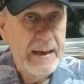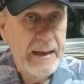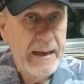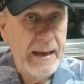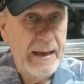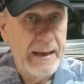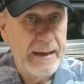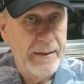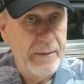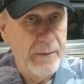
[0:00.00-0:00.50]

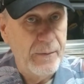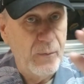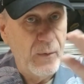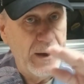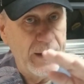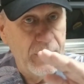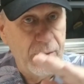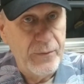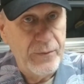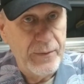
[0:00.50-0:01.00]
and
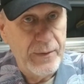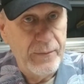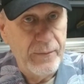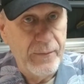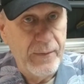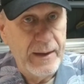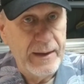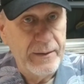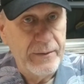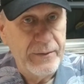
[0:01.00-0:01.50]
one
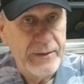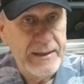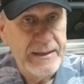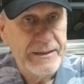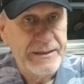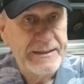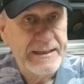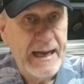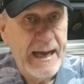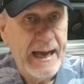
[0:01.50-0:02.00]
on
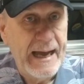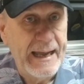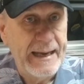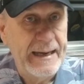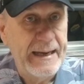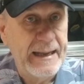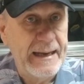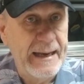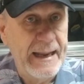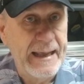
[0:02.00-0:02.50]
each side,
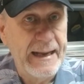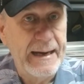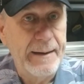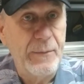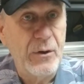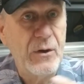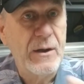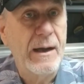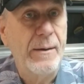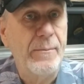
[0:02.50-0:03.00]
and then I'm
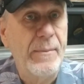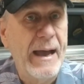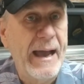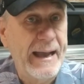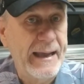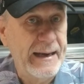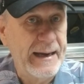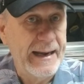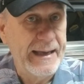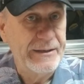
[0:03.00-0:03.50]
gonna come
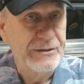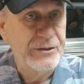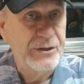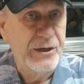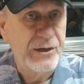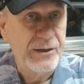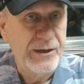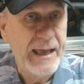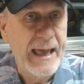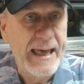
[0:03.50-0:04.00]
back and let you
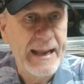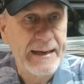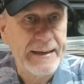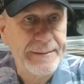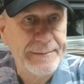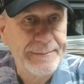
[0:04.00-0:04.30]
look at it.